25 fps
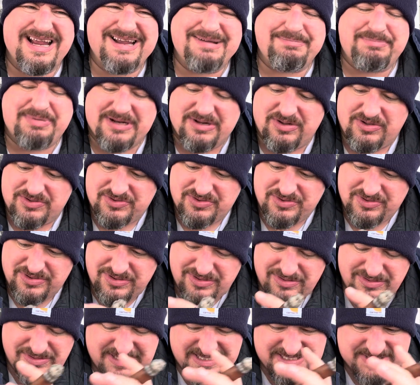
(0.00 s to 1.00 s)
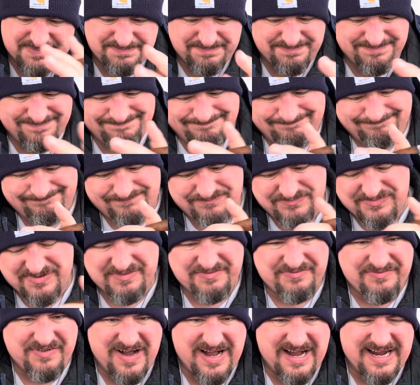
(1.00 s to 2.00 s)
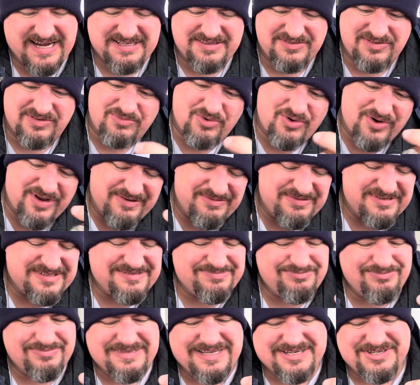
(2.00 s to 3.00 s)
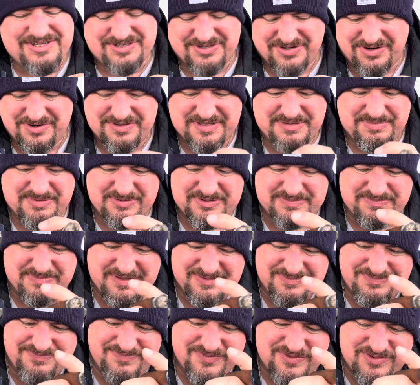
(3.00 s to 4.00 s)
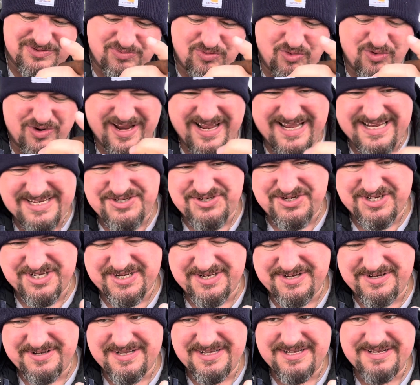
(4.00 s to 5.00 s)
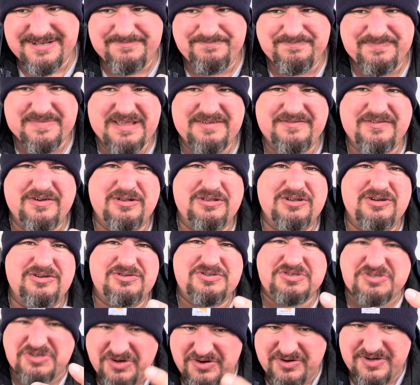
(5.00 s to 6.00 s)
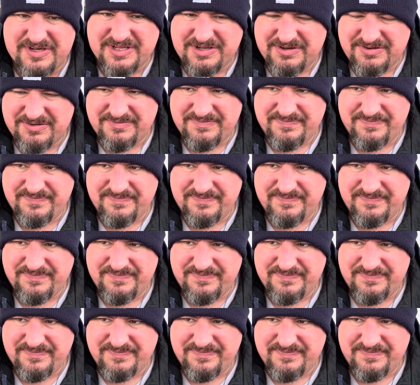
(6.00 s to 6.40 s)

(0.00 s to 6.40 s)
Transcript: but also a little less refined, a little more. It was not just earthy, it was more edgy. It felt a little dirtier.